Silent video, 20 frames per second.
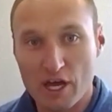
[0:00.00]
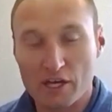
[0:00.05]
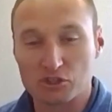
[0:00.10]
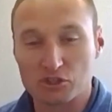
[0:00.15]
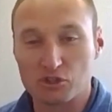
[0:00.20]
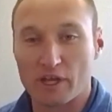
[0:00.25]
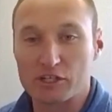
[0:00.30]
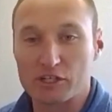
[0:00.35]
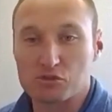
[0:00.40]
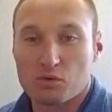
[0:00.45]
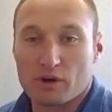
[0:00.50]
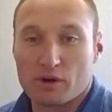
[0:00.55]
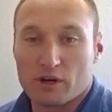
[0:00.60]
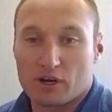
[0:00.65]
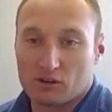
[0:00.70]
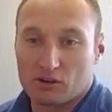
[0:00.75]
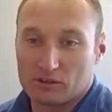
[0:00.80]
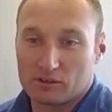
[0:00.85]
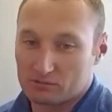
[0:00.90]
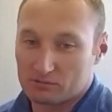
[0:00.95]
So that's
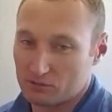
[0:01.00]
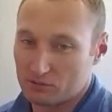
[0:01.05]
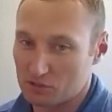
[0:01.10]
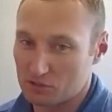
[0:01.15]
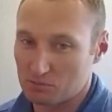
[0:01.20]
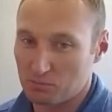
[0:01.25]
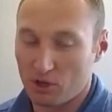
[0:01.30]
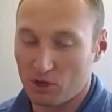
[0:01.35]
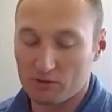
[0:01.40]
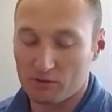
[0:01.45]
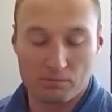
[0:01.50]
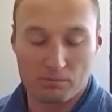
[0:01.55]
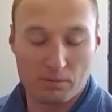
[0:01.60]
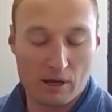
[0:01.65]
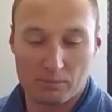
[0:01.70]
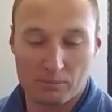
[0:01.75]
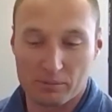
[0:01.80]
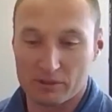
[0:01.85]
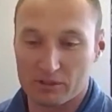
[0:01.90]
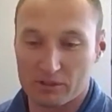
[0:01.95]
where it gets blood
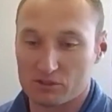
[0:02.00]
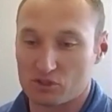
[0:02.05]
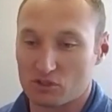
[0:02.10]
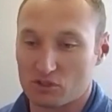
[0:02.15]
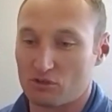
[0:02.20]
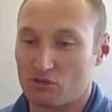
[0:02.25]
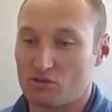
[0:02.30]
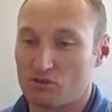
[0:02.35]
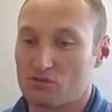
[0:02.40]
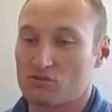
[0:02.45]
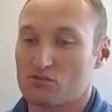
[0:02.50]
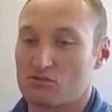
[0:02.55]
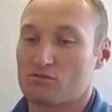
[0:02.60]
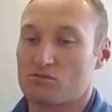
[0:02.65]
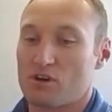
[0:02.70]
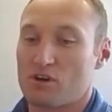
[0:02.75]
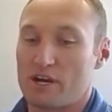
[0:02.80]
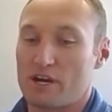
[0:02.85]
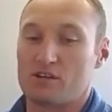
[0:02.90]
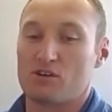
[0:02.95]
pumping. It's a
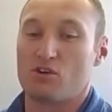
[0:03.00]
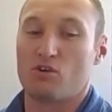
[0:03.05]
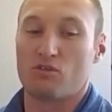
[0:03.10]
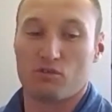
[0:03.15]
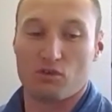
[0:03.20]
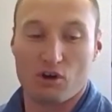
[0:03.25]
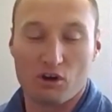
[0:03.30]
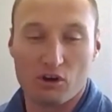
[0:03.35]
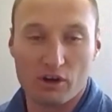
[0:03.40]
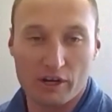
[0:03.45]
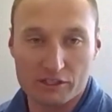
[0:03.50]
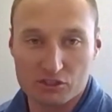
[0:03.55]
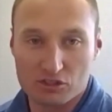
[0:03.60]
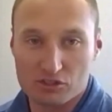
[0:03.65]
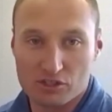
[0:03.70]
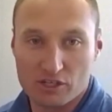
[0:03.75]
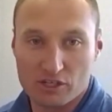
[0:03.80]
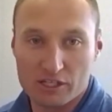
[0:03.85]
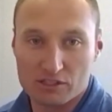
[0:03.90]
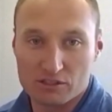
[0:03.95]
great overall
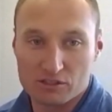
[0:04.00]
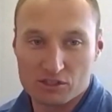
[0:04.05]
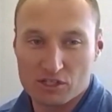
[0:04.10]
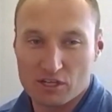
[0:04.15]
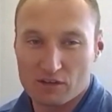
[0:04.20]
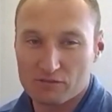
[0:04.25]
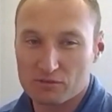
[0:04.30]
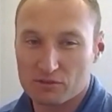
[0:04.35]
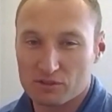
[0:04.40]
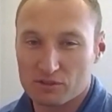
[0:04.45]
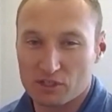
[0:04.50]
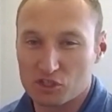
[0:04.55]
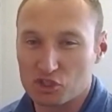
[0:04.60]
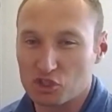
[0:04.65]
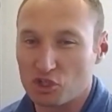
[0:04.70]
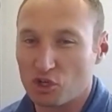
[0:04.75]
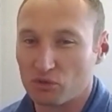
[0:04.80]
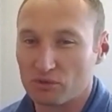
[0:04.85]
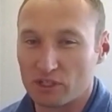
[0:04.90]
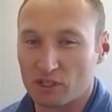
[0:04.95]
exercise and stuff that
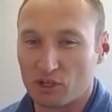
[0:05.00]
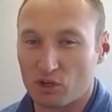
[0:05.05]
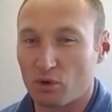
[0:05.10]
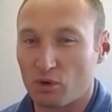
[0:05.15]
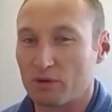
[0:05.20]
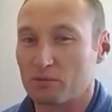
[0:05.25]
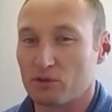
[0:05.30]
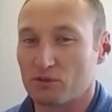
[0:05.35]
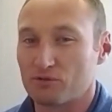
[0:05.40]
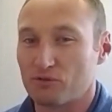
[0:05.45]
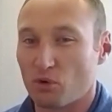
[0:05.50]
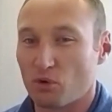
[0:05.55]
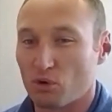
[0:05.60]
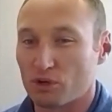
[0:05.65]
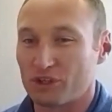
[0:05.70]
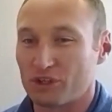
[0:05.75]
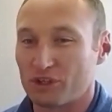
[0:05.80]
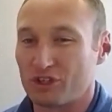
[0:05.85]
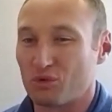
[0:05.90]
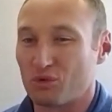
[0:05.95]
you don't need equipment
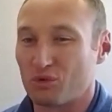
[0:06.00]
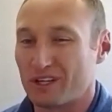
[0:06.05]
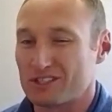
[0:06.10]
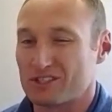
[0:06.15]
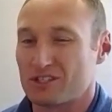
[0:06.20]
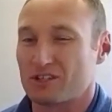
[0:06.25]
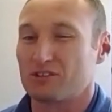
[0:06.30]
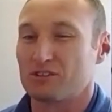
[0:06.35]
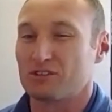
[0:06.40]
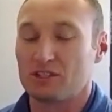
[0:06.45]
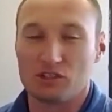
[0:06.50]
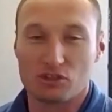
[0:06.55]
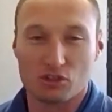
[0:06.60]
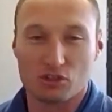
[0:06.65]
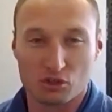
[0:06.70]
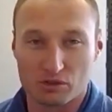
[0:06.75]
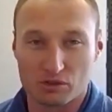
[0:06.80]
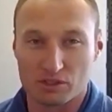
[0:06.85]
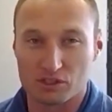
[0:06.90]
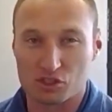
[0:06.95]
for. You don't necessarily need to
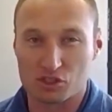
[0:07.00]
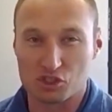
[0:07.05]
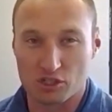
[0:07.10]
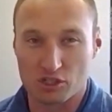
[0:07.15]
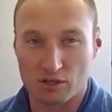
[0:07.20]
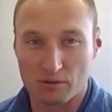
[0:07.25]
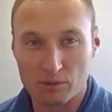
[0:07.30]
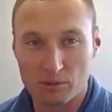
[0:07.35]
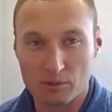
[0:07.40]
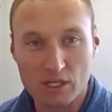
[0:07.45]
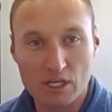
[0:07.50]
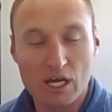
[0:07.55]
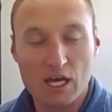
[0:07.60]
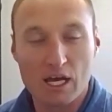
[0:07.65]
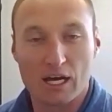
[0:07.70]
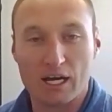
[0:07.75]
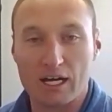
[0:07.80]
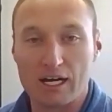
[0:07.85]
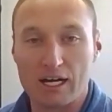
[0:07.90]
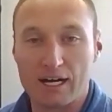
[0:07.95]
go to the gym
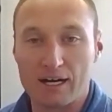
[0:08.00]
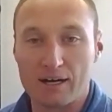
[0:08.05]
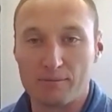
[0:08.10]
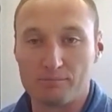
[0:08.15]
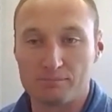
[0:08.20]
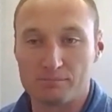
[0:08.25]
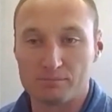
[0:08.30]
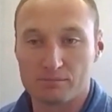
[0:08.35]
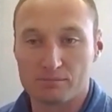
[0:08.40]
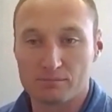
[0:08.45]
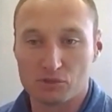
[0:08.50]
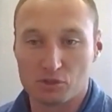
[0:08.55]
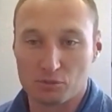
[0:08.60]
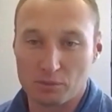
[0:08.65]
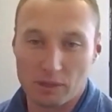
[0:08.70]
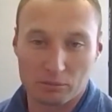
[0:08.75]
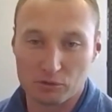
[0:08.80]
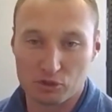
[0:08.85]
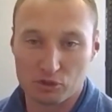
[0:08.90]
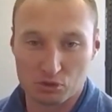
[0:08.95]
to
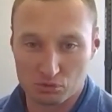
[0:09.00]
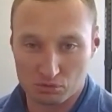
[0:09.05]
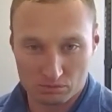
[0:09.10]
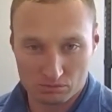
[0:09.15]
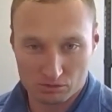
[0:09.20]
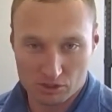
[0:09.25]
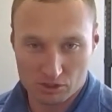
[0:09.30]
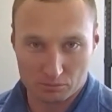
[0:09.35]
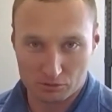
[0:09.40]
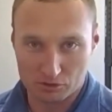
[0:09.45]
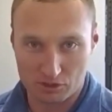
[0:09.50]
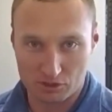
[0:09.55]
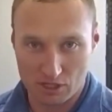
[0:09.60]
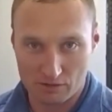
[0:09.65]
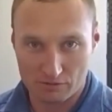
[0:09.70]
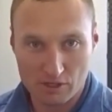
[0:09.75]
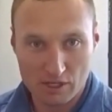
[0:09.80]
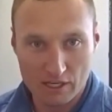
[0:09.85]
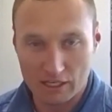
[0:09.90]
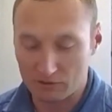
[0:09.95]
be able to do simple
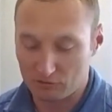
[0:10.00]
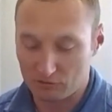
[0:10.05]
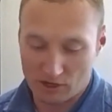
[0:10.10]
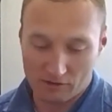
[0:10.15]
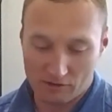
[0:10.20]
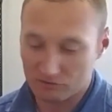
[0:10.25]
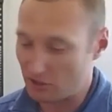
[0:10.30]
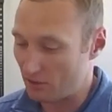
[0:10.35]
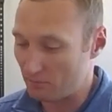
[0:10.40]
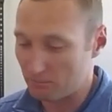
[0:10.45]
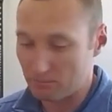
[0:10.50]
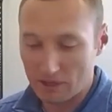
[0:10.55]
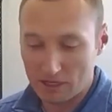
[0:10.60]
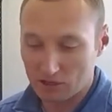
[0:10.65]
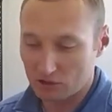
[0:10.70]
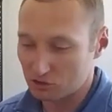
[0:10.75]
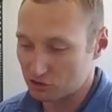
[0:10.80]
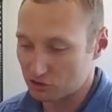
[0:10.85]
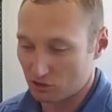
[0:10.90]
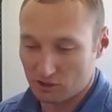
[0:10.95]
stuff. And if you have
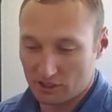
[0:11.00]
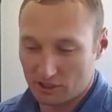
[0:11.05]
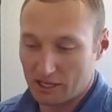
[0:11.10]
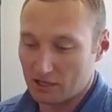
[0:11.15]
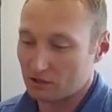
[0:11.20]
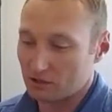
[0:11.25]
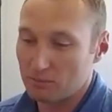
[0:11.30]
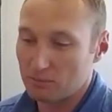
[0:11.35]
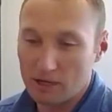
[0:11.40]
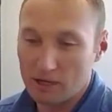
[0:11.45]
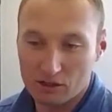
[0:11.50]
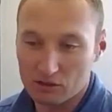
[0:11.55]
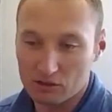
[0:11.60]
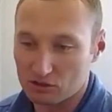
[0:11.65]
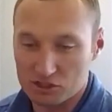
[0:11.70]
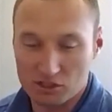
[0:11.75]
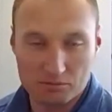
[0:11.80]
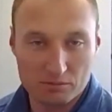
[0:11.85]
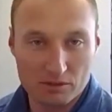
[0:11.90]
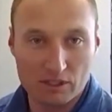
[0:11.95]
dumbbells or a kettlebell
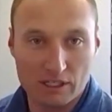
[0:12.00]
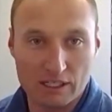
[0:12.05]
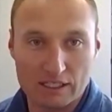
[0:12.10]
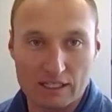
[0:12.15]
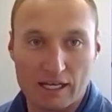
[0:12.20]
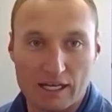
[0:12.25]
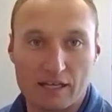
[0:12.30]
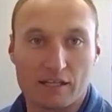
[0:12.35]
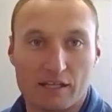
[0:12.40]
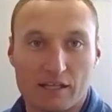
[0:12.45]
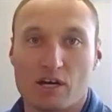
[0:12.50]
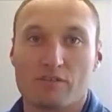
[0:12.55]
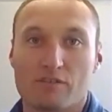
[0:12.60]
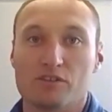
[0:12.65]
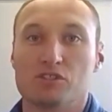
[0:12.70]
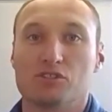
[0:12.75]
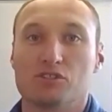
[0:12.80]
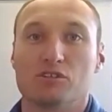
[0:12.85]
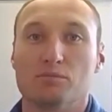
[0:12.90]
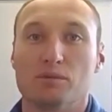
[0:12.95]
or something like that, that's
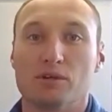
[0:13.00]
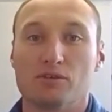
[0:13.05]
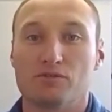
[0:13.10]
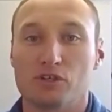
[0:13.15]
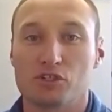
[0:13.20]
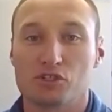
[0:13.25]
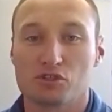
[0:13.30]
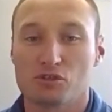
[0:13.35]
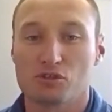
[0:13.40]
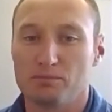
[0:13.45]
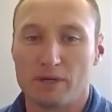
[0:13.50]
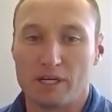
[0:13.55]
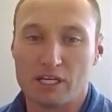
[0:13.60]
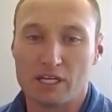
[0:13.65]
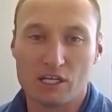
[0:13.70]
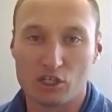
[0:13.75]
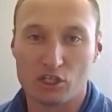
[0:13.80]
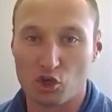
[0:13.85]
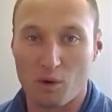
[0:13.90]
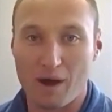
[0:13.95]
obviously beneficial,
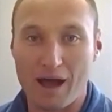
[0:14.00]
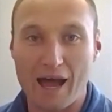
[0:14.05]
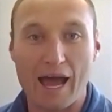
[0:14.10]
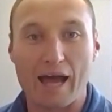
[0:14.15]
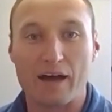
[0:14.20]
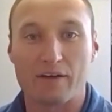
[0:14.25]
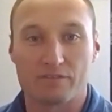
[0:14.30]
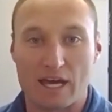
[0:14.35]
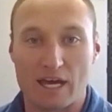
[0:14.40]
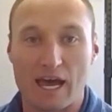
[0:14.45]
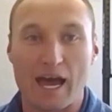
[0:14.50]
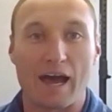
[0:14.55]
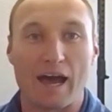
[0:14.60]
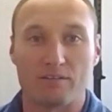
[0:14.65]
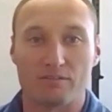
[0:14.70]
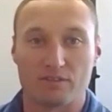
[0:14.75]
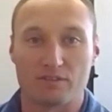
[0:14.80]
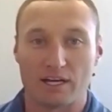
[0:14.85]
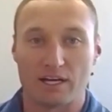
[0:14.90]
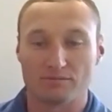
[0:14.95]
but you don't have to
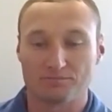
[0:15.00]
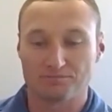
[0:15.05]
have that.